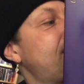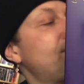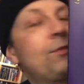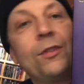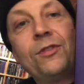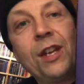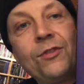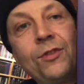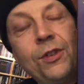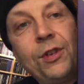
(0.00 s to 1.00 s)

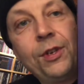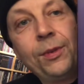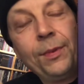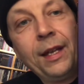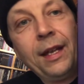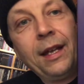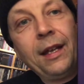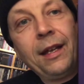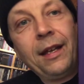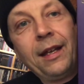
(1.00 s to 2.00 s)
suggest you do,
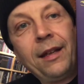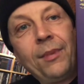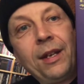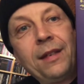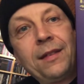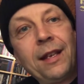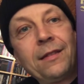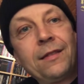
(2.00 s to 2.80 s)
but he tells